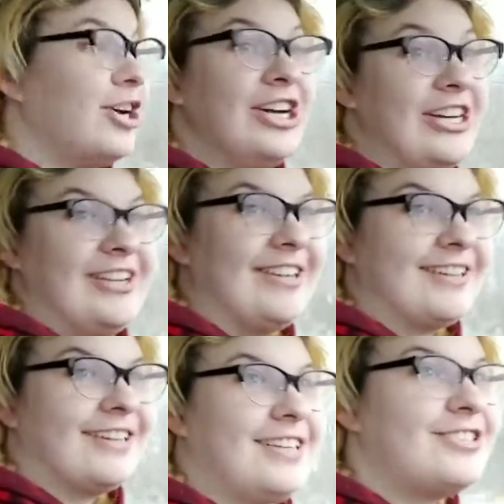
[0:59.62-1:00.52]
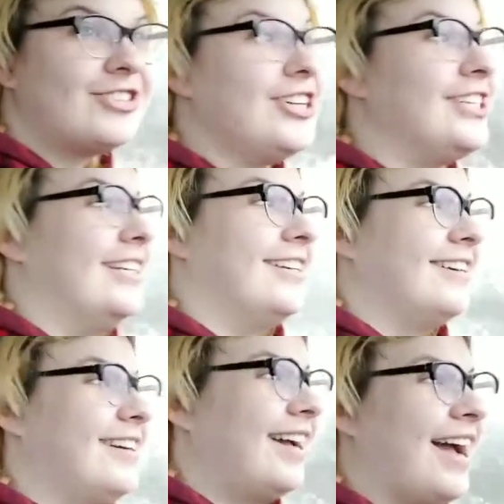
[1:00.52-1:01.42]
Good. He should.
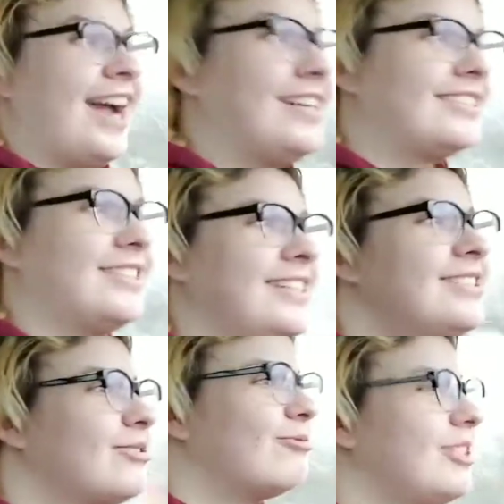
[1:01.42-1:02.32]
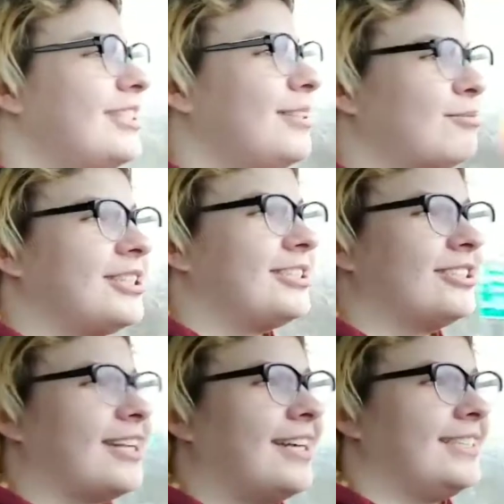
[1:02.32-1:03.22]
Didn't really
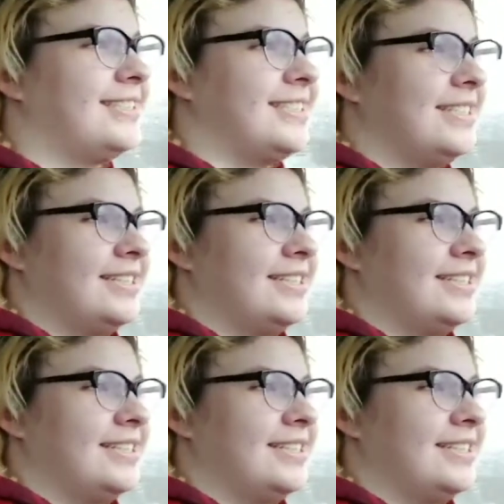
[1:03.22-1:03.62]
appreciate